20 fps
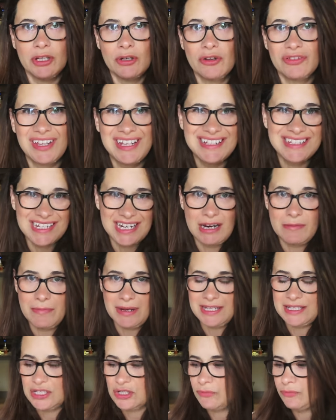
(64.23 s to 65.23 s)
little things, and I
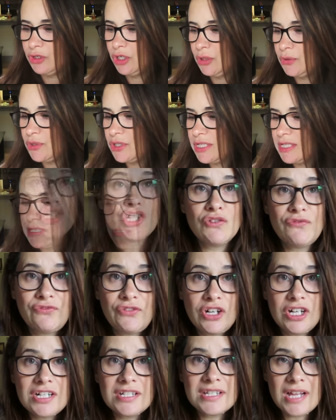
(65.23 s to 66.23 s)
made some notes. So
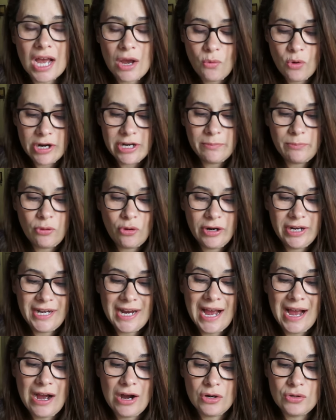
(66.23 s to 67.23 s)
first, I want to
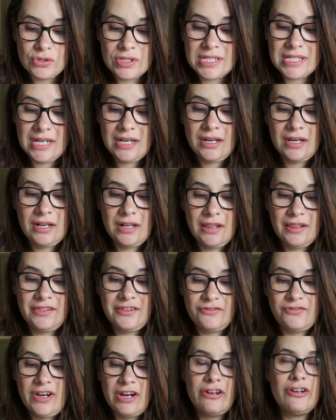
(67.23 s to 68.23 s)
point out
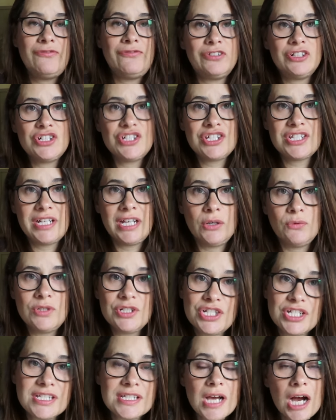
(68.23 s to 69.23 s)
the very first thing,
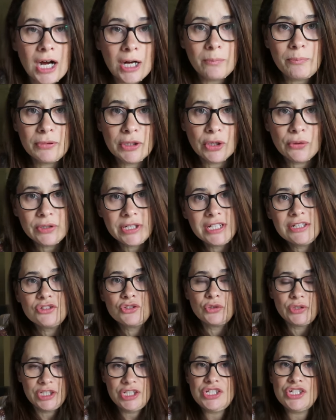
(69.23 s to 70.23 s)
which is uploading
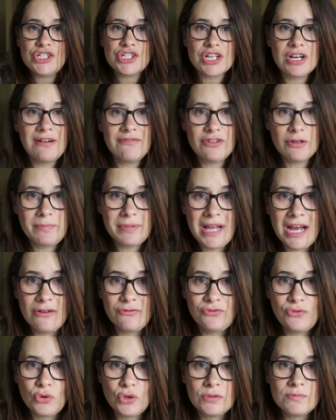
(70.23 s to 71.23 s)
to each of the
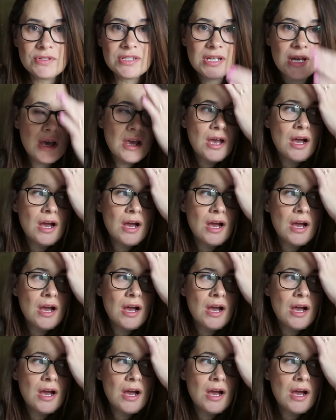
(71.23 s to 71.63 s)
platforms.